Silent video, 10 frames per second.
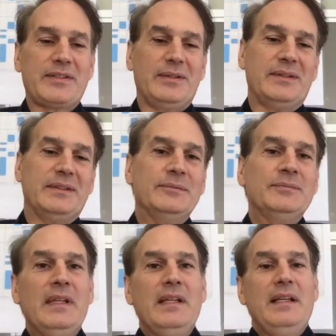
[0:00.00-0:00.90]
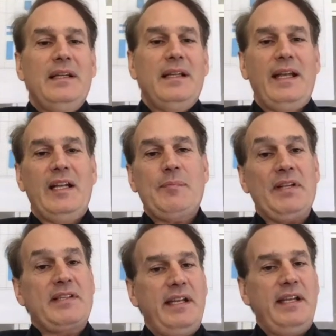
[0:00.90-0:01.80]
So, and it's
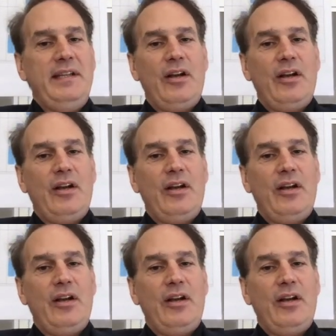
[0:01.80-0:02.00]
been sitting